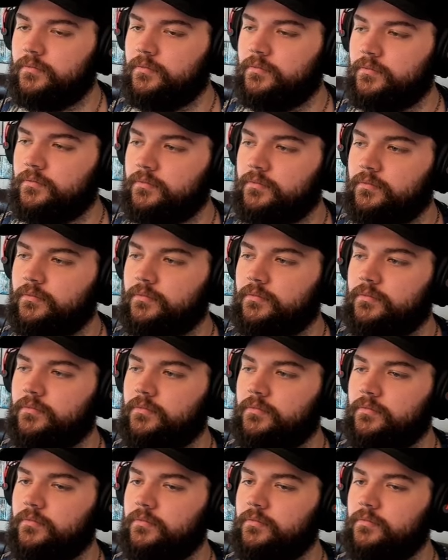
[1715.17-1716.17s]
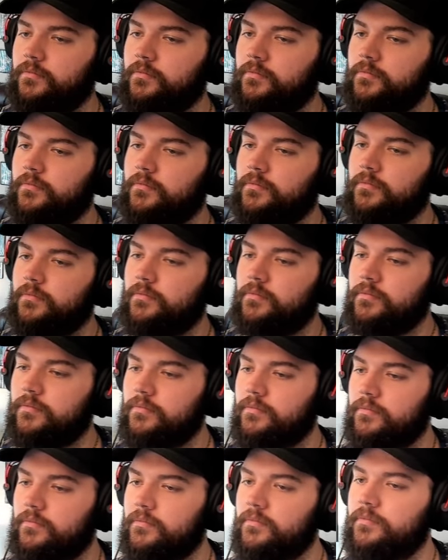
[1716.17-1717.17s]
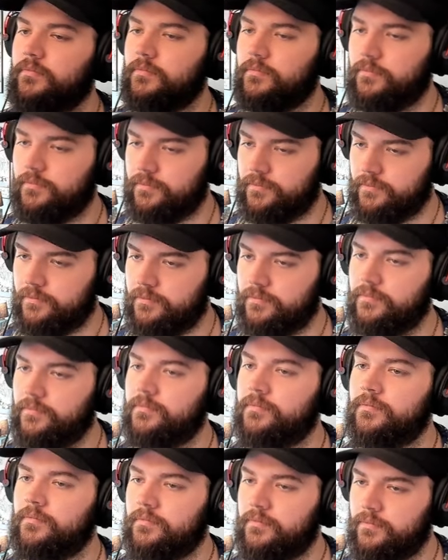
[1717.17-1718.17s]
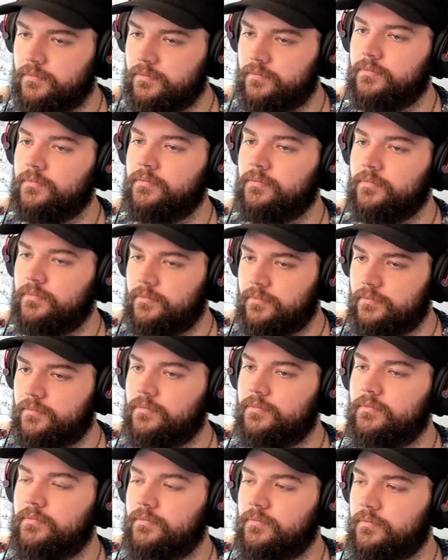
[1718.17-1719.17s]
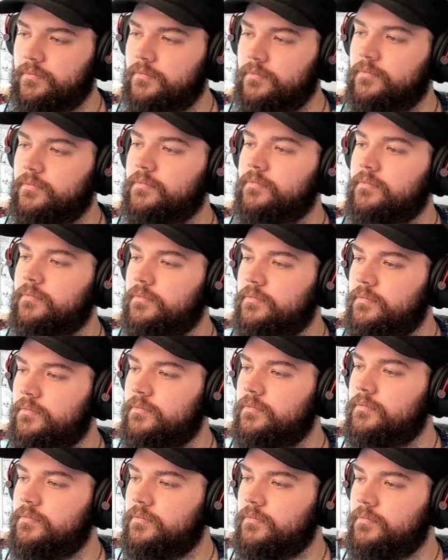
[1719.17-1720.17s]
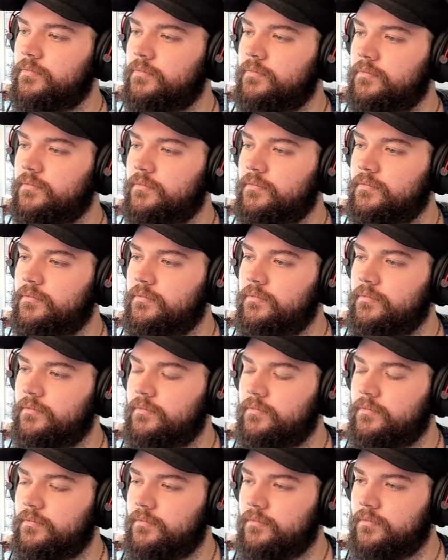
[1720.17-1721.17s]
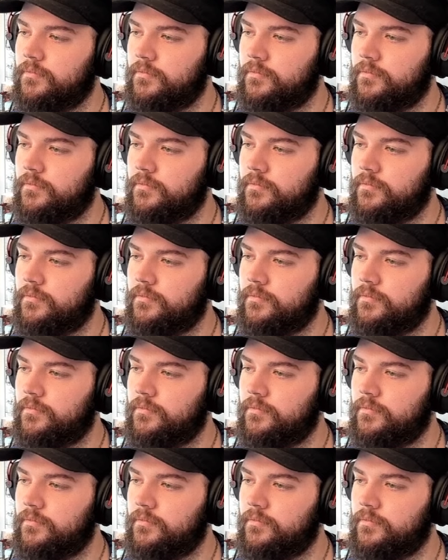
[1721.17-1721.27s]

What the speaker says: (not speaking)